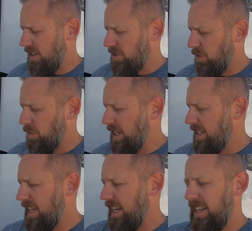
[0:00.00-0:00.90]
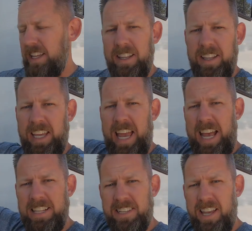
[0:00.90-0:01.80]
So we did the
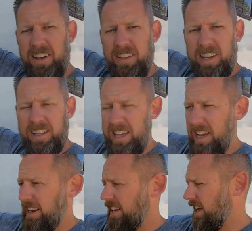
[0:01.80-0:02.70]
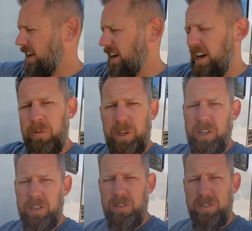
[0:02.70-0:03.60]
CAT scale like that. We
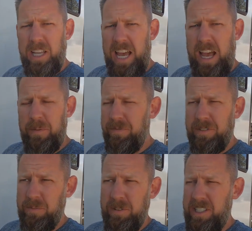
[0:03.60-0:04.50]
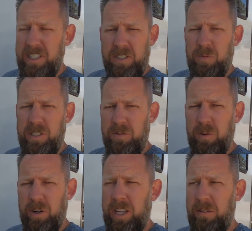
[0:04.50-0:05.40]
couldn't use the app. For some reason, it just wasn't
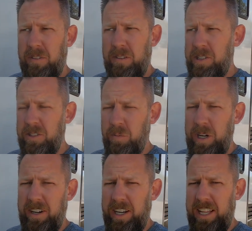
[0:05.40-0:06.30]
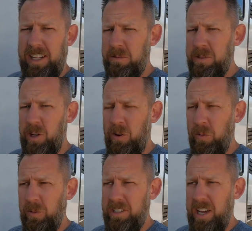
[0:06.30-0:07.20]
working, which is weird. Again, that was the
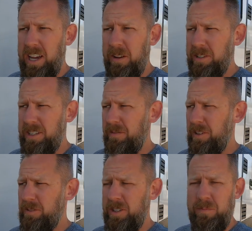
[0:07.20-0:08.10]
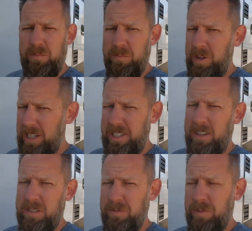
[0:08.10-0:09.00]
only time, because I've used it many
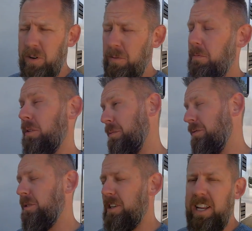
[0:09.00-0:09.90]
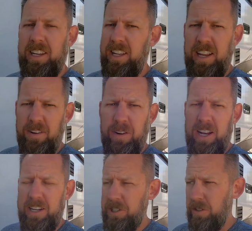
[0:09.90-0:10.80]
times before, well, before Tandy, and never
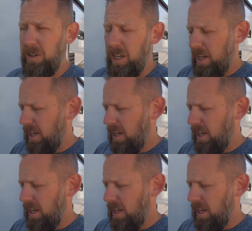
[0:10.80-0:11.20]
had an issue.